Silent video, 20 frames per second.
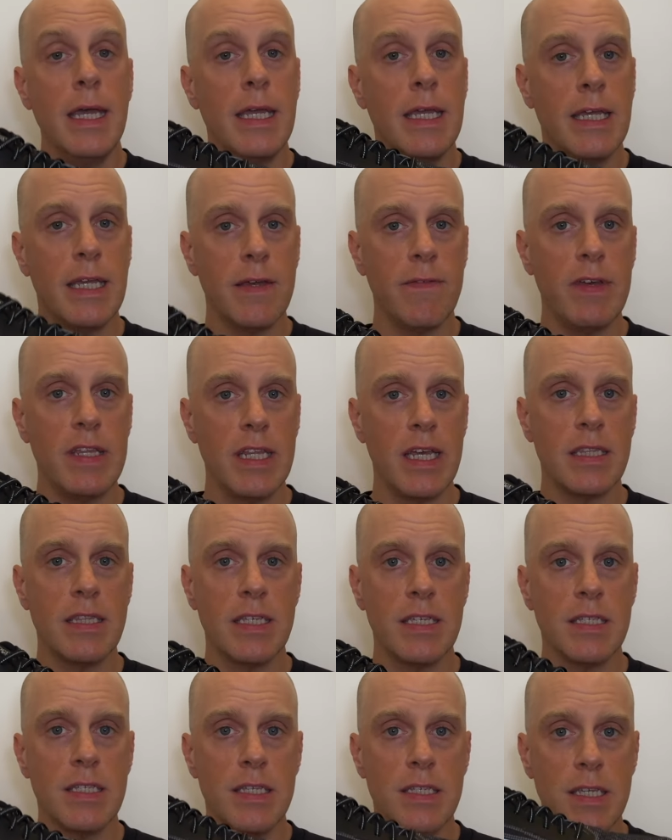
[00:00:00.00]
Given that
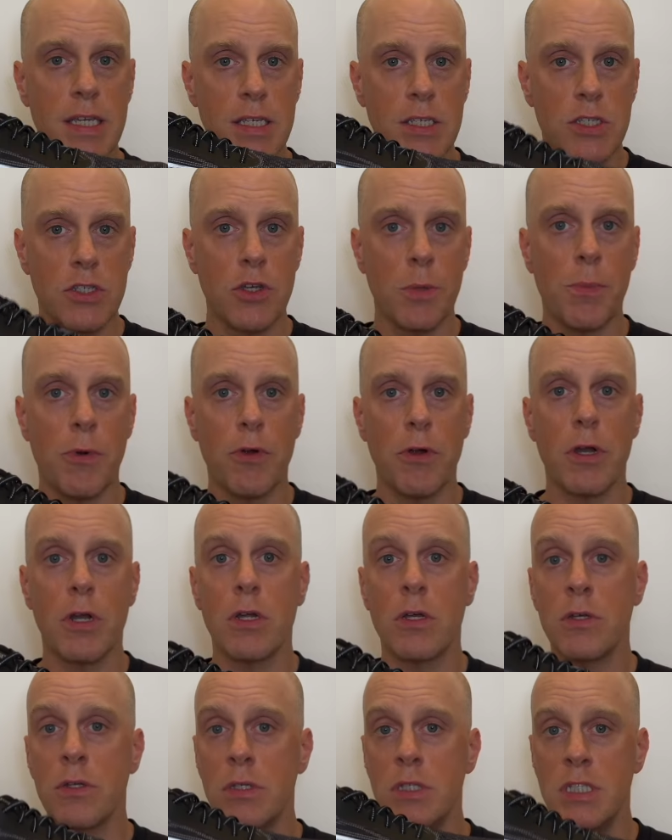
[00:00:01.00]
this is a
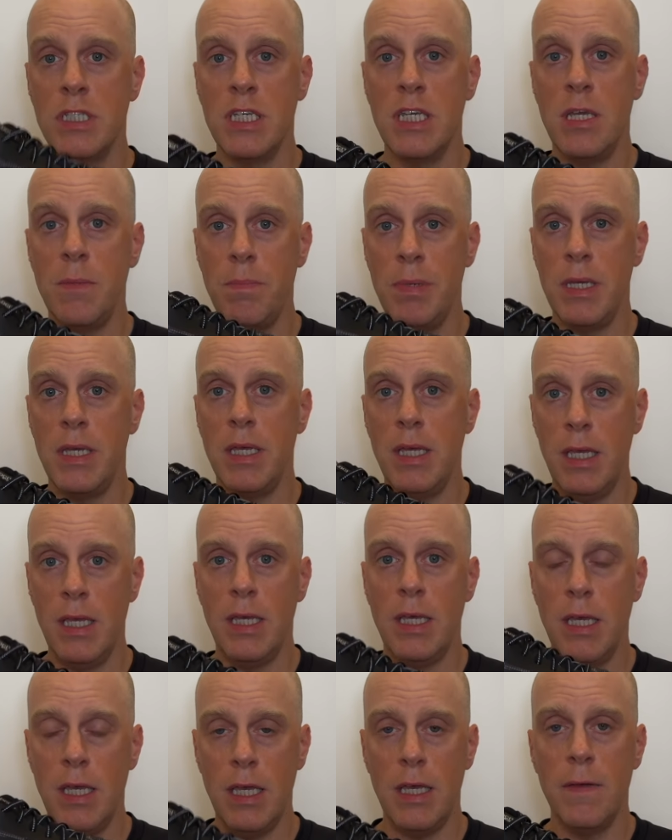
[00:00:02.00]
supercritical
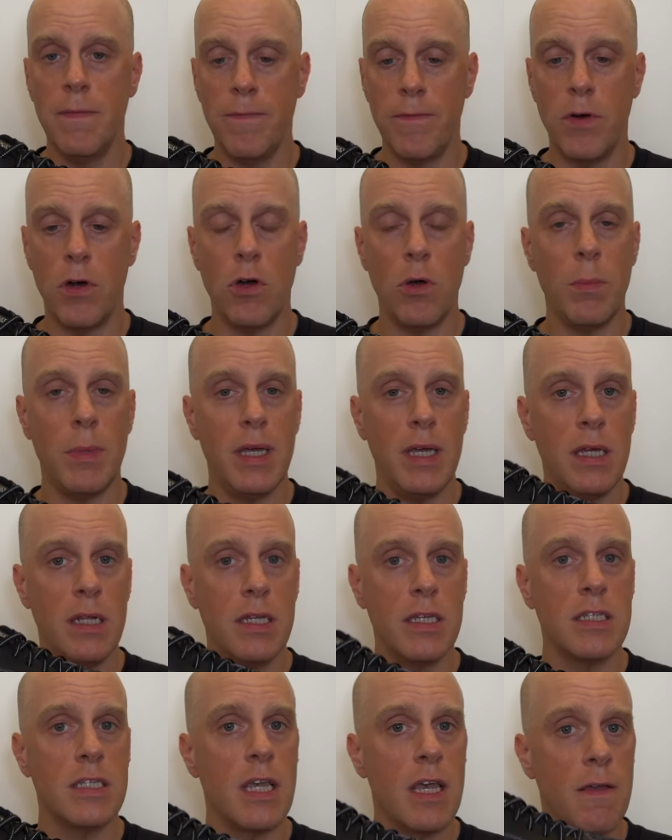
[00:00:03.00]
TPEE foam, it
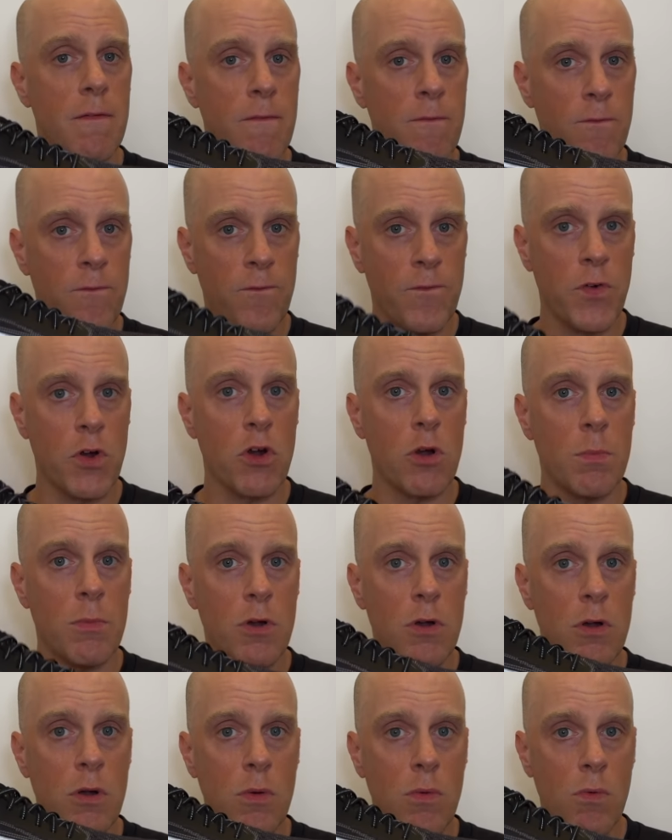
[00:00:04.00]
is a
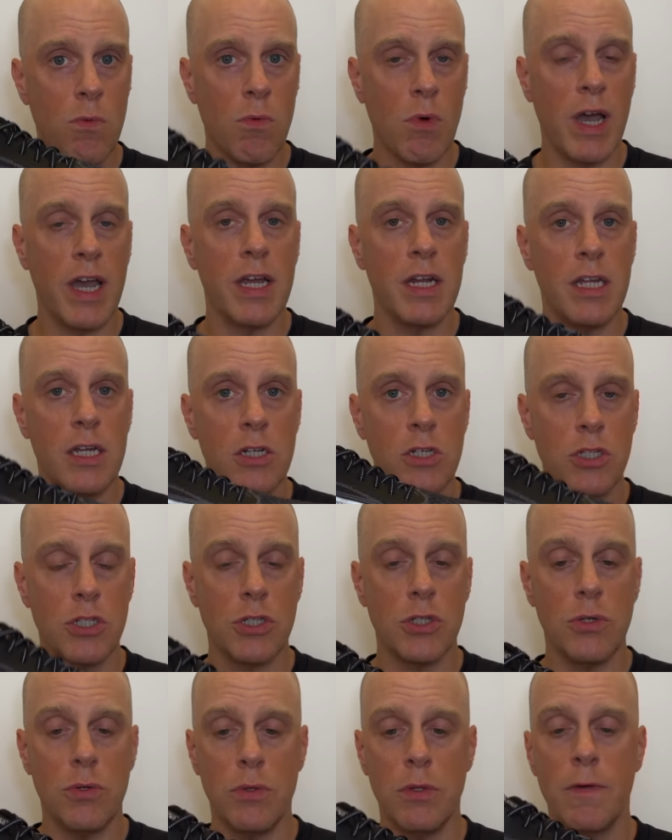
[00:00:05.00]
firmer riding shoe.